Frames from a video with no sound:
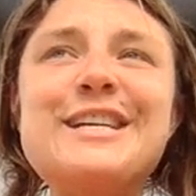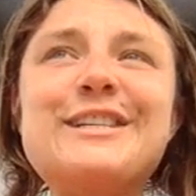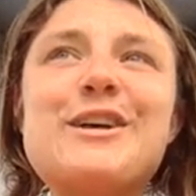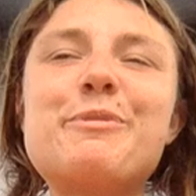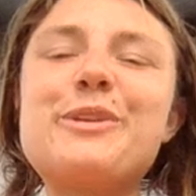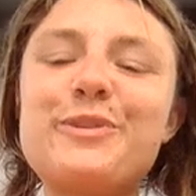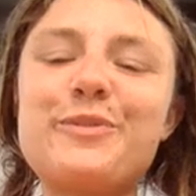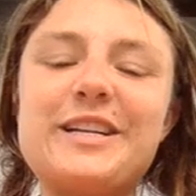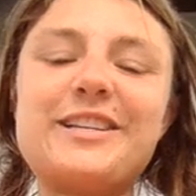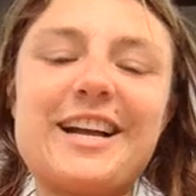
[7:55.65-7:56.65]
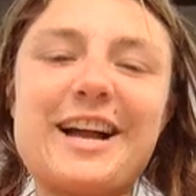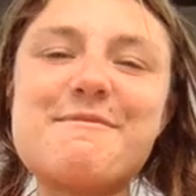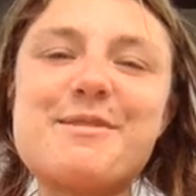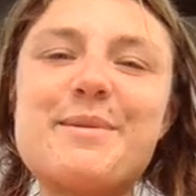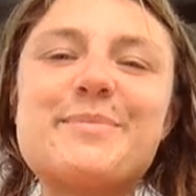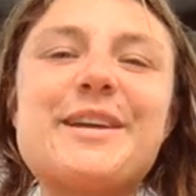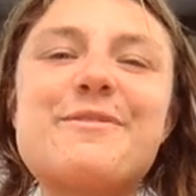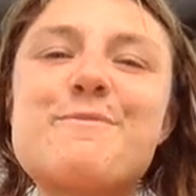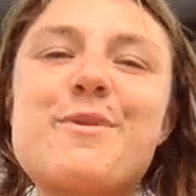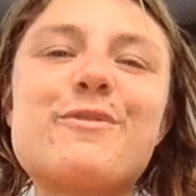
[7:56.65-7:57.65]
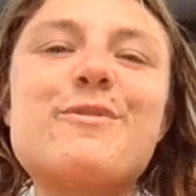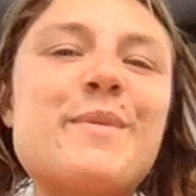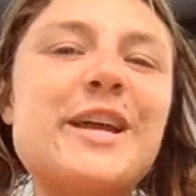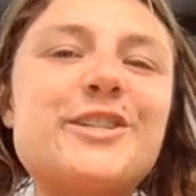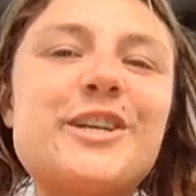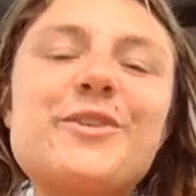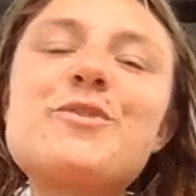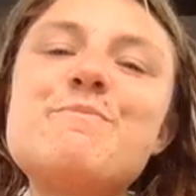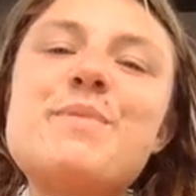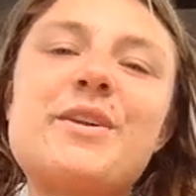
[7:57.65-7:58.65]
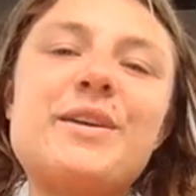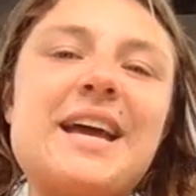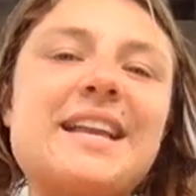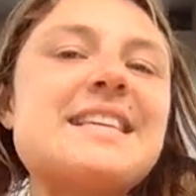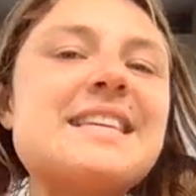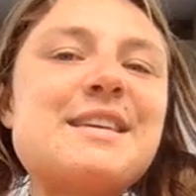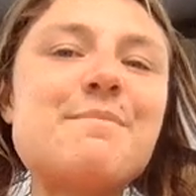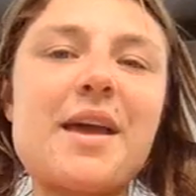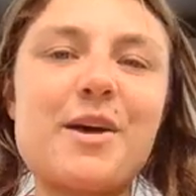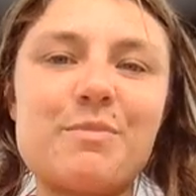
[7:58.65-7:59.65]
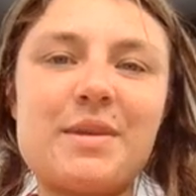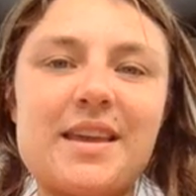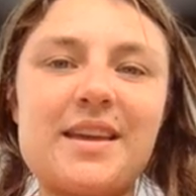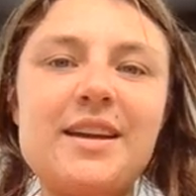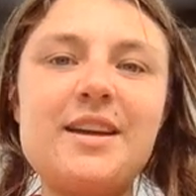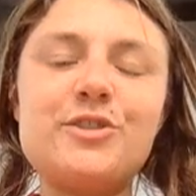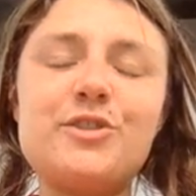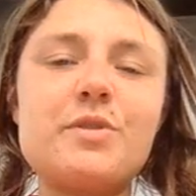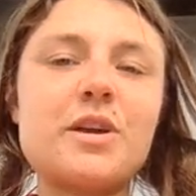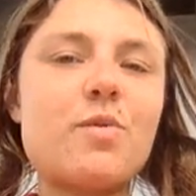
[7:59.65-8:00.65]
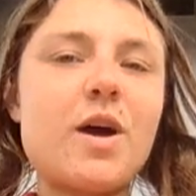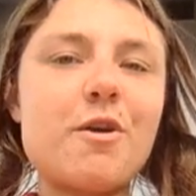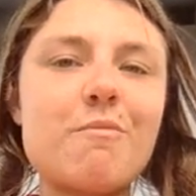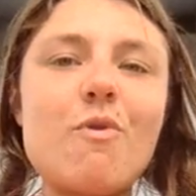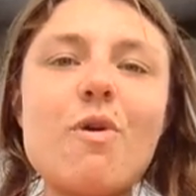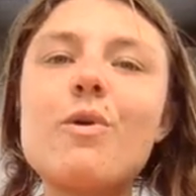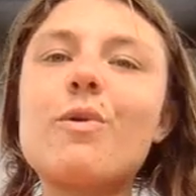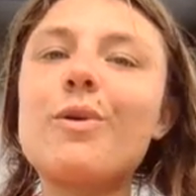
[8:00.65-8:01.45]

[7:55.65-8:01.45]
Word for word: So please feel free to check out my website for more information, or better yet, email me to inquire more or